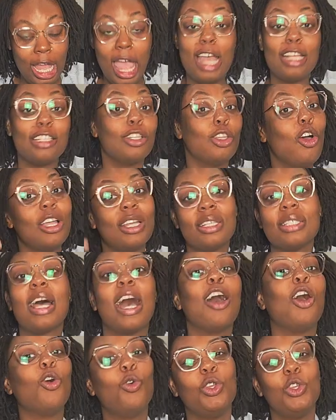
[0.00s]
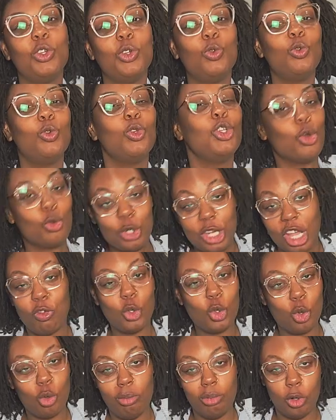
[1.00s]
as long as I owe you, you'll never
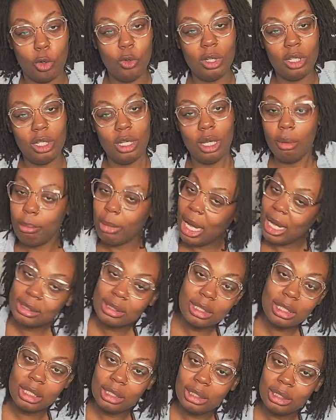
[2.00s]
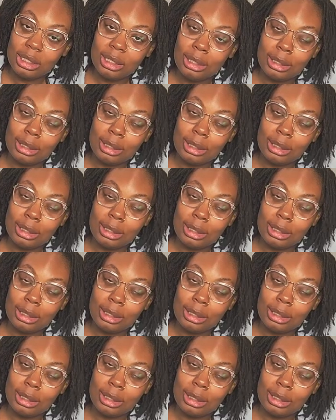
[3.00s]
go broke, pasta,